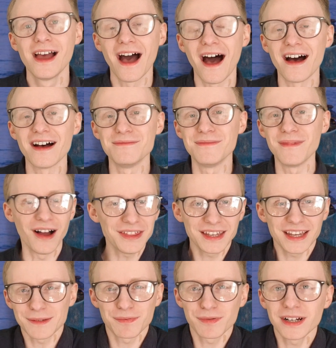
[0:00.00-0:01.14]
I
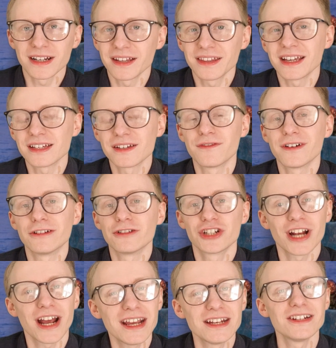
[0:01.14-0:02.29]
think it's brilliant. I think it's a real
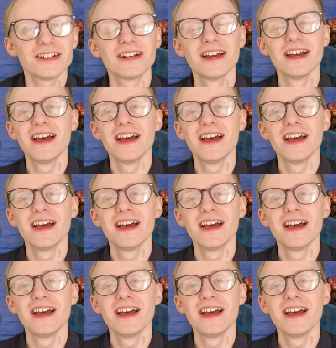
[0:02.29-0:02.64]
change.